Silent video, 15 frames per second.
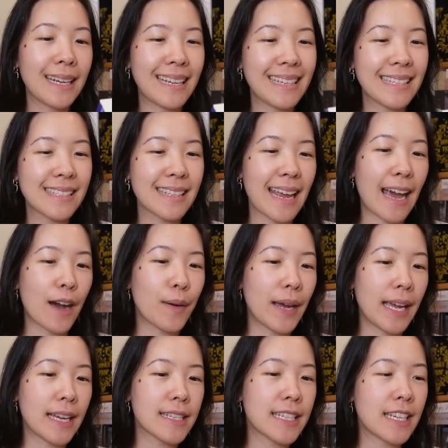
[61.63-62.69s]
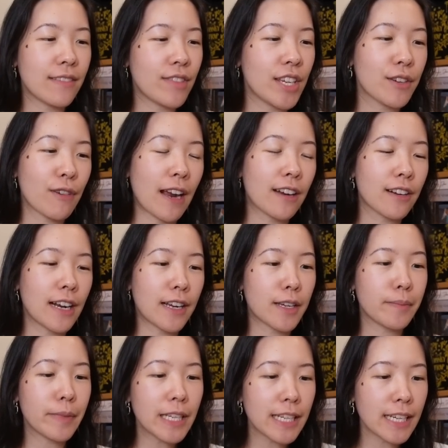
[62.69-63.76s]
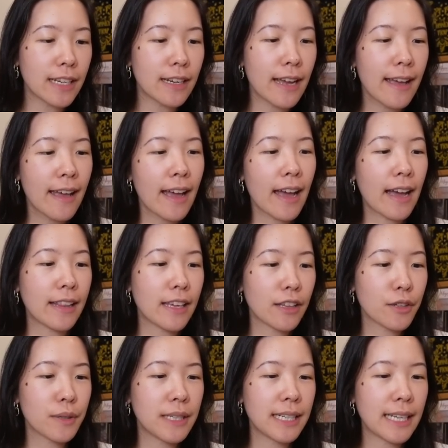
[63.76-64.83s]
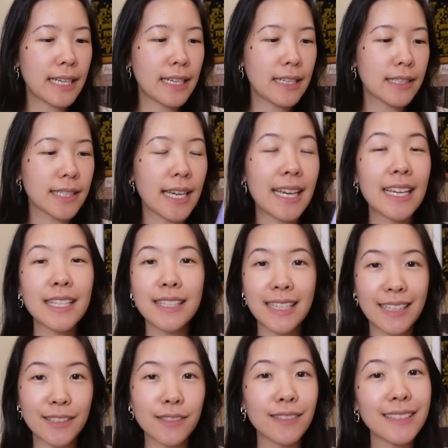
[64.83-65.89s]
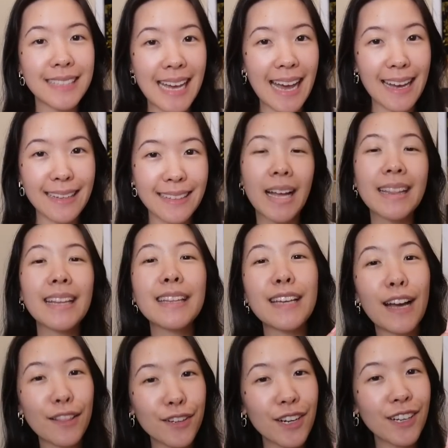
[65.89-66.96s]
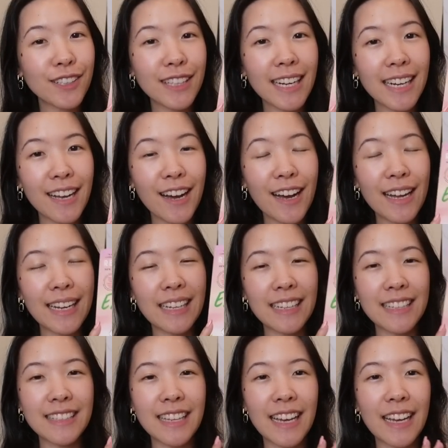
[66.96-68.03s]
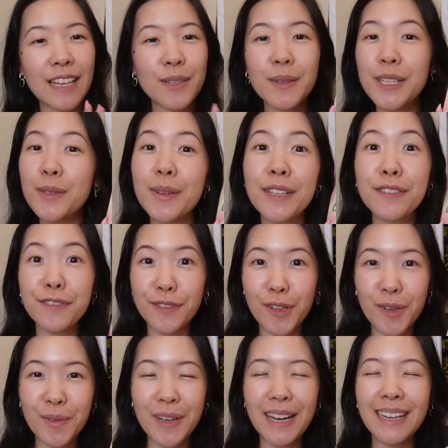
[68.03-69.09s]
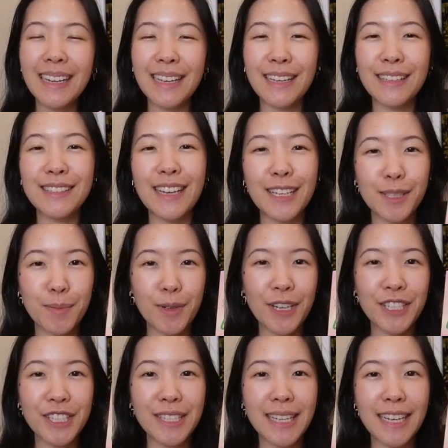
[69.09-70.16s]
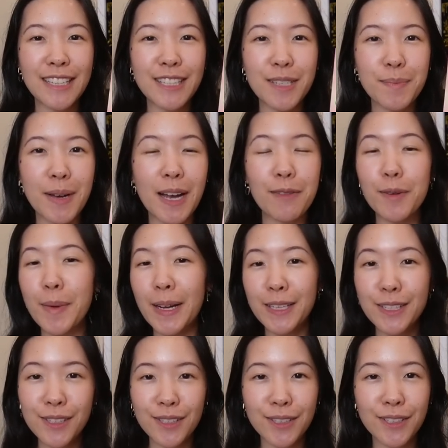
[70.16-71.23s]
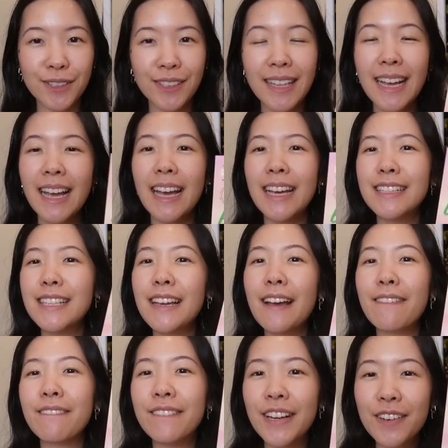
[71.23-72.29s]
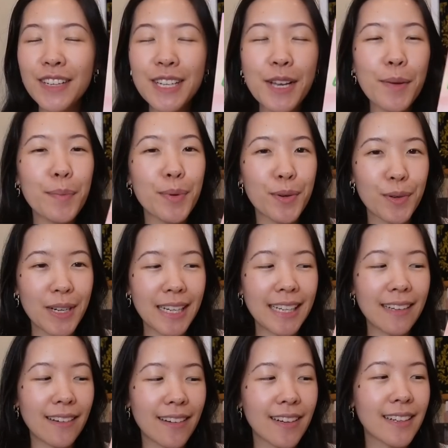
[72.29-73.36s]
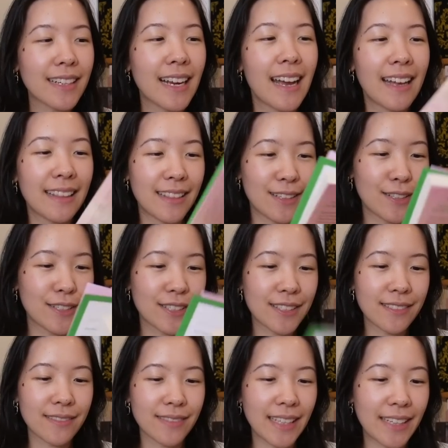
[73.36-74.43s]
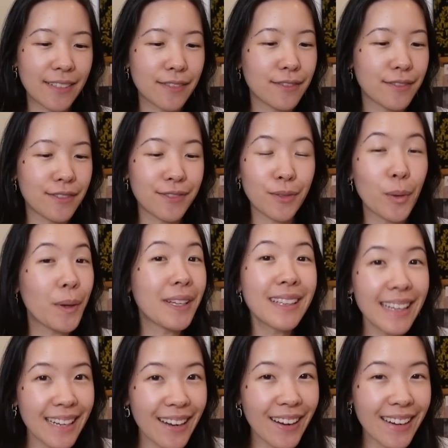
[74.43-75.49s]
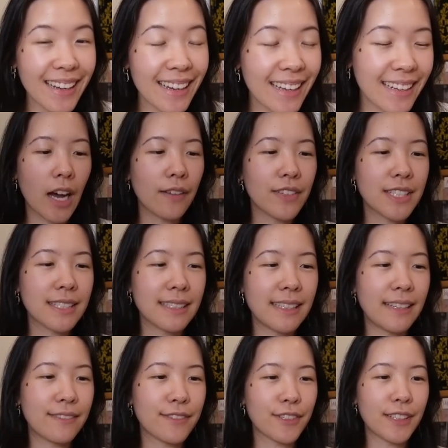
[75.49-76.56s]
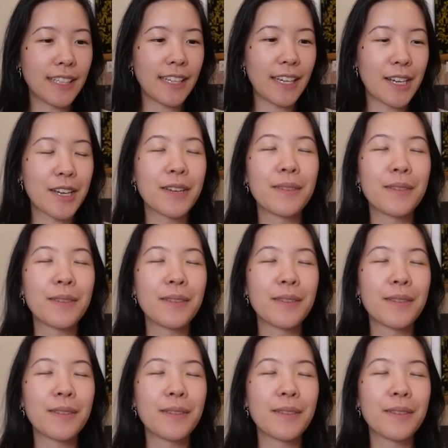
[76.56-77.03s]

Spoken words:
is now a TV writer and comedian, and the other one is a single dad. And then the other arc that I got is a 2024 one. It's Expiration Dates by Rebecca Searle. It's a very pretty arc. There's like foiling on it. Obviously for the